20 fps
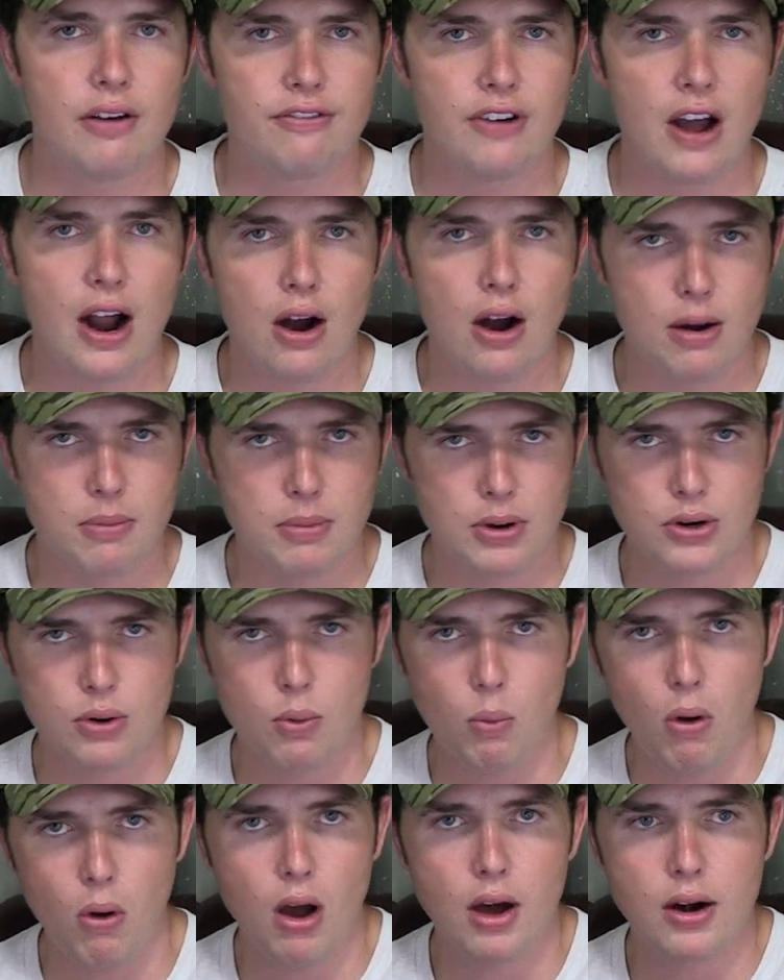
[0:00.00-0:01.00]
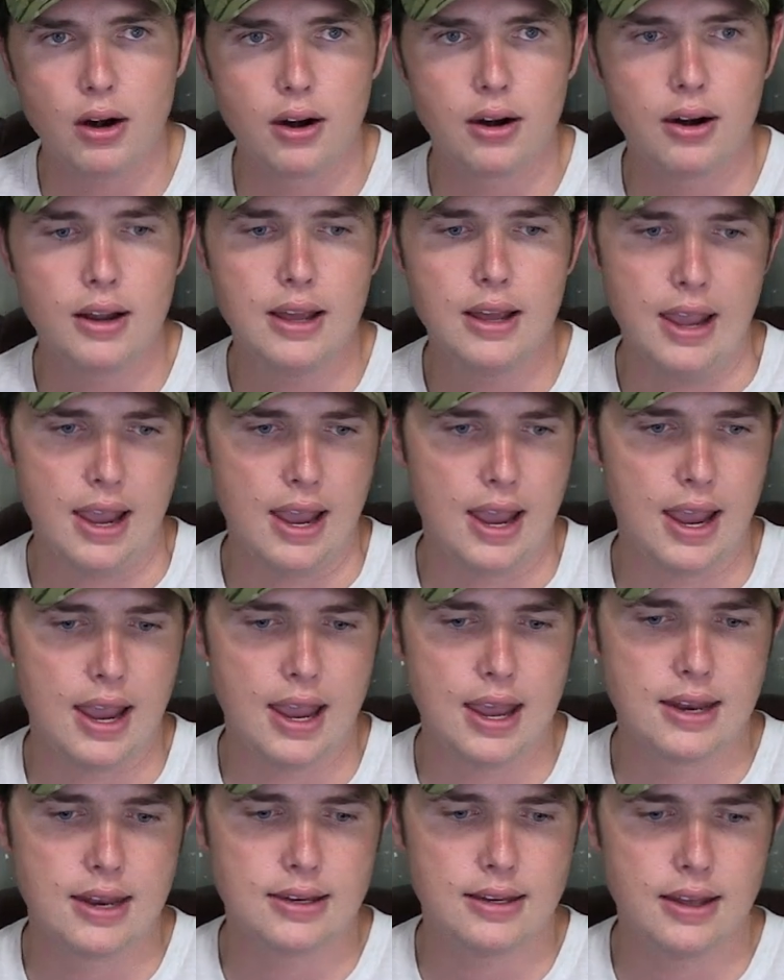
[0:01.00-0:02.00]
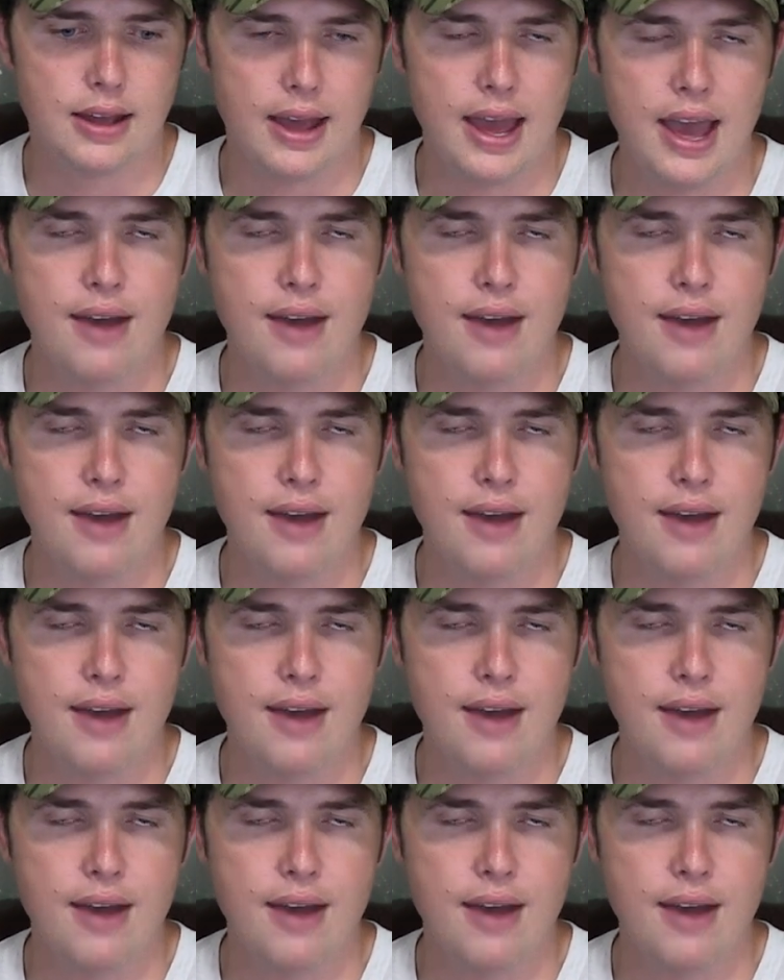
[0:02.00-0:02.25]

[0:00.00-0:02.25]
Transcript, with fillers: a firearm underwater and uh,